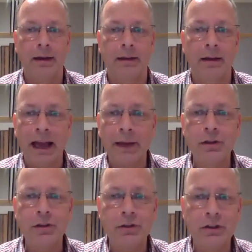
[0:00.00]
The
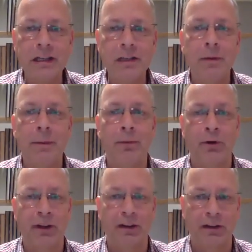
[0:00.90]
language doesn't need to be
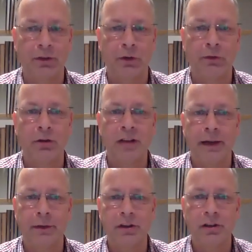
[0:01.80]
perfect if your first
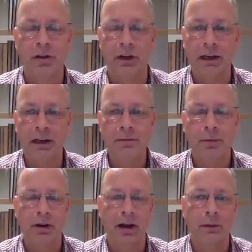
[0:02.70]
language is not English,
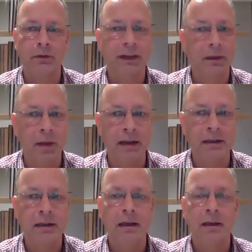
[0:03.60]
I would
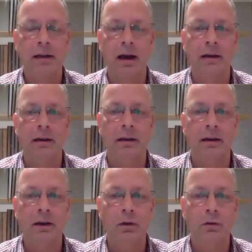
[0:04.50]
recommend that
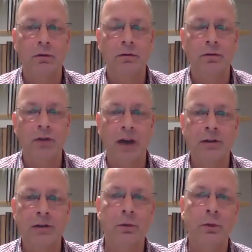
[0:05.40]
you try
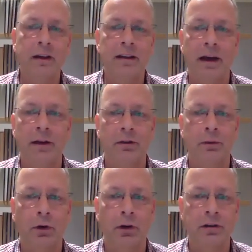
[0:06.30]
to weed out the
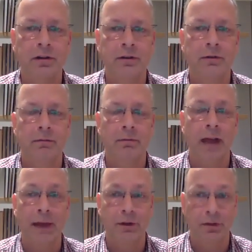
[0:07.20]
worst
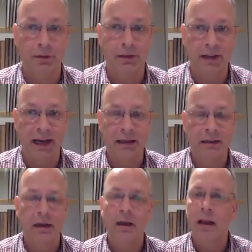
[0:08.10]
language mistakes.
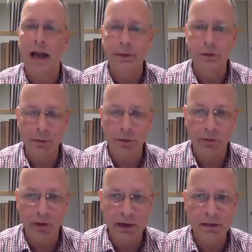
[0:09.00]
Language can be
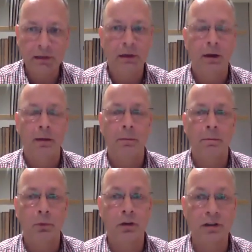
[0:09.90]
fixed.
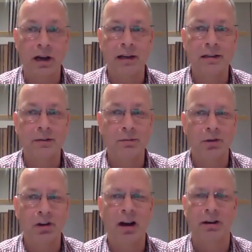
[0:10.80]
Poor science is
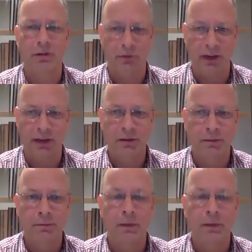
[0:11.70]
much harder to fix.